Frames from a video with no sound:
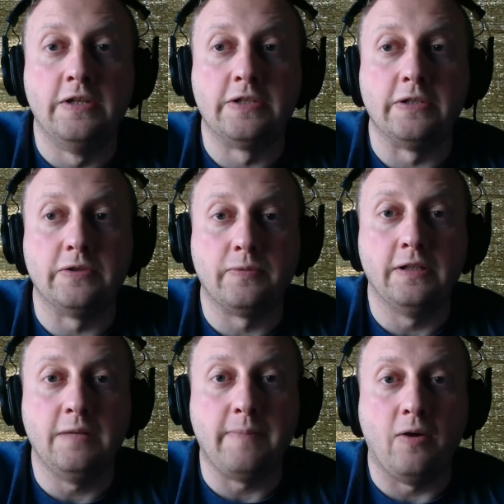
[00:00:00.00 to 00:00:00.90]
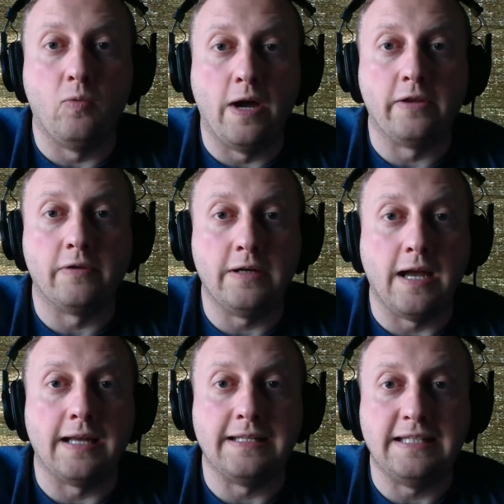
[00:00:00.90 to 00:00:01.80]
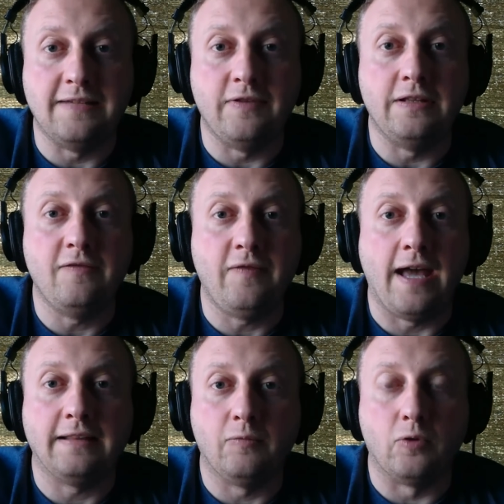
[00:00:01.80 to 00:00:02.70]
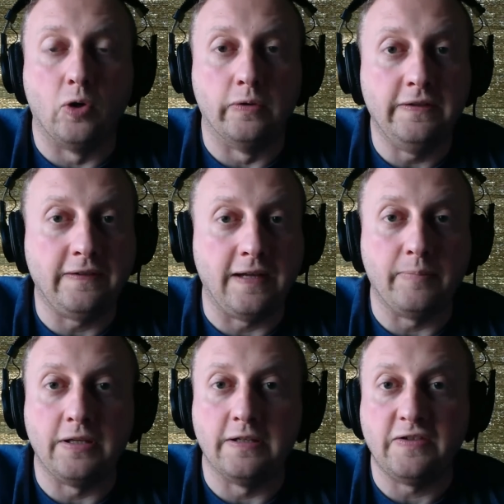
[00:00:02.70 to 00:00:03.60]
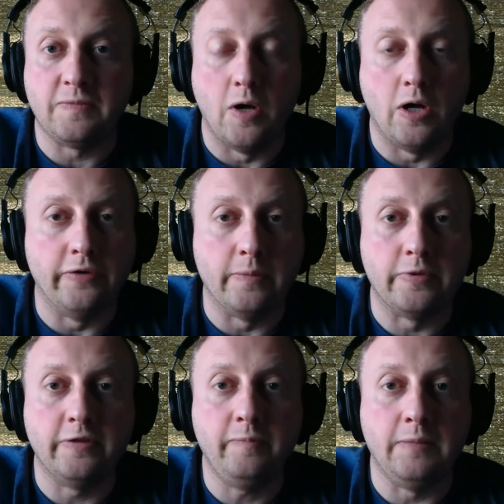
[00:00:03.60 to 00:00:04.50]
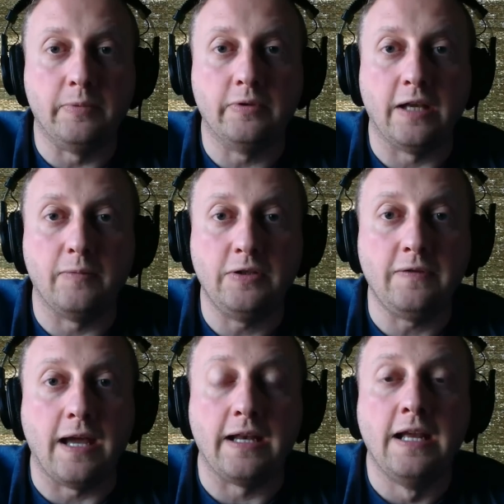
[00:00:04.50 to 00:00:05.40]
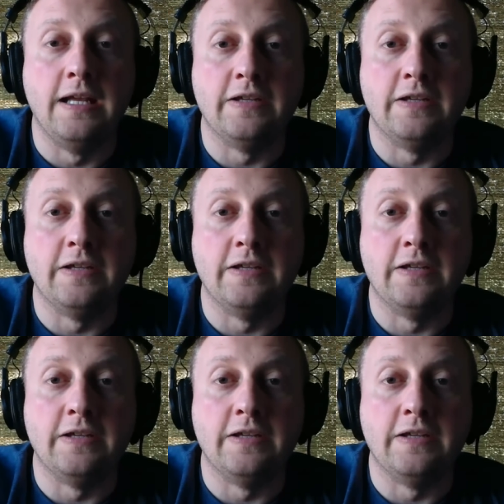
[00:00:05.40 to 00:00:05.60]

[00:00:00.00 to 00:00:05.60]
So it's really about whether or not, given the fact that we're only sampling a small number of people, can we do that?